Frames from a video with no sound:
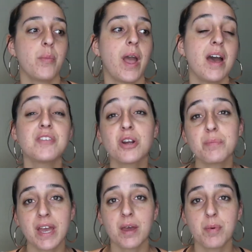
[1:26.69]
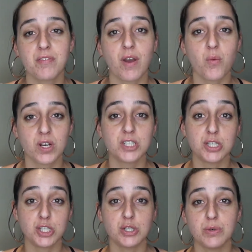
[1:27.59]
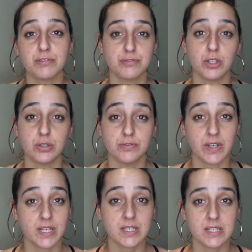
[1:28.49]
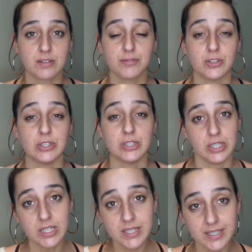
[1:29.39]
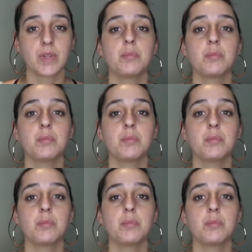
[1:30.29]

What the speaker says: heavier makeup if I want to do a full face and a full look.